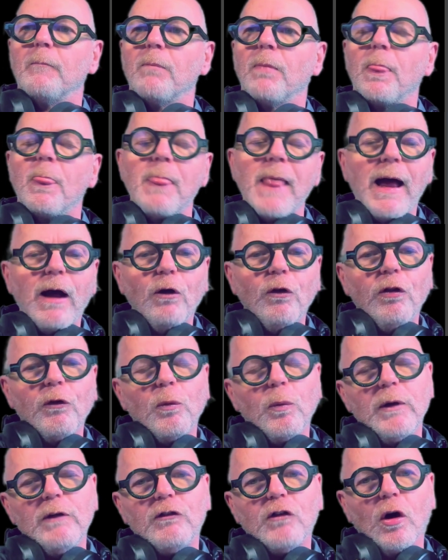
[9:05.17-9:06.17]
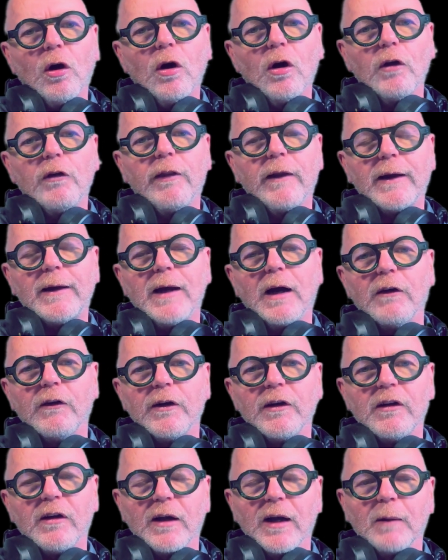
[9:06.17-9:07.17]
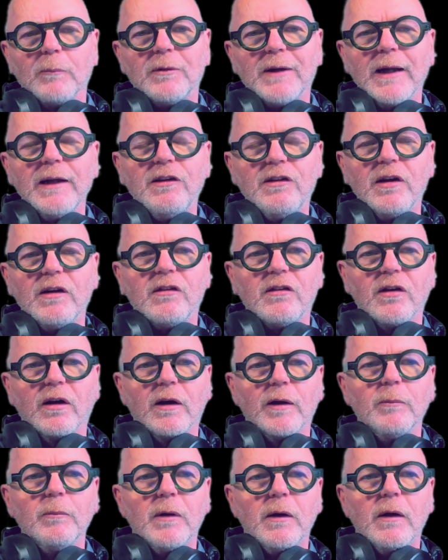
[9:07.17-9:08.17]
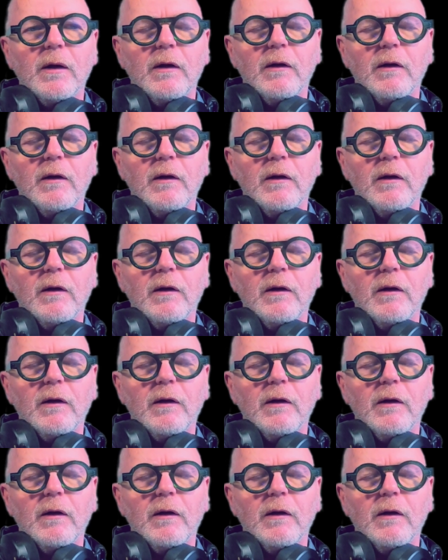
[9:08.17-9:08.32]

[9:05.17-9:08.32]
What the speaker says: Now that we've got the current and updated time,